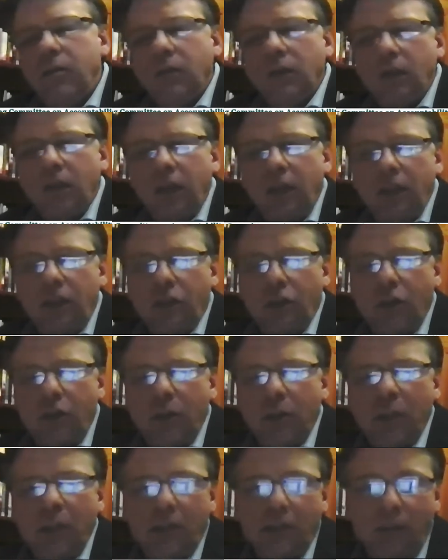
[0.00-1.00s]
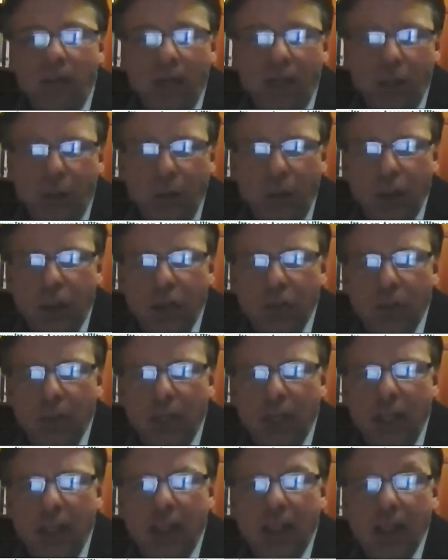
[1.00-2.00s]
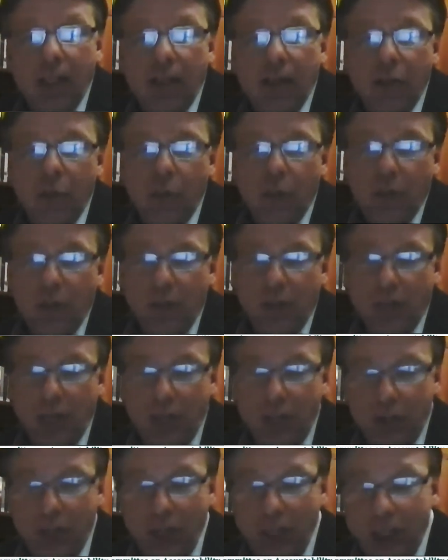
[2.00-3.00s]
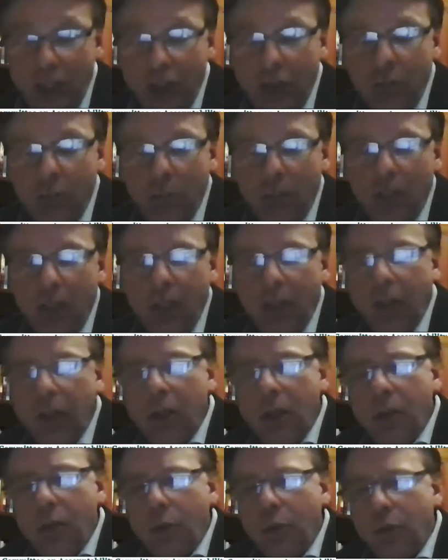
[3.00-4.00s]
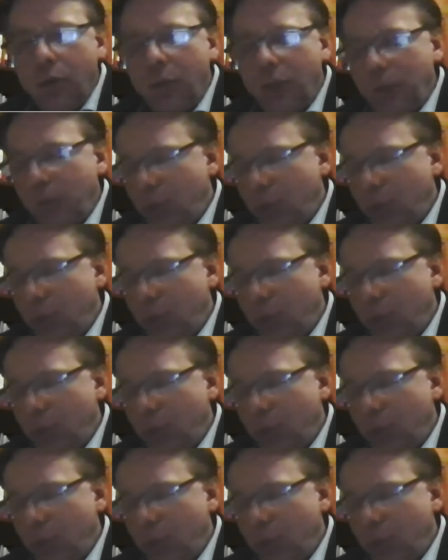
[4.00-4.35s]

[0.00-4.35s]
a treatment evacuation plan as well as an isolation plan would be put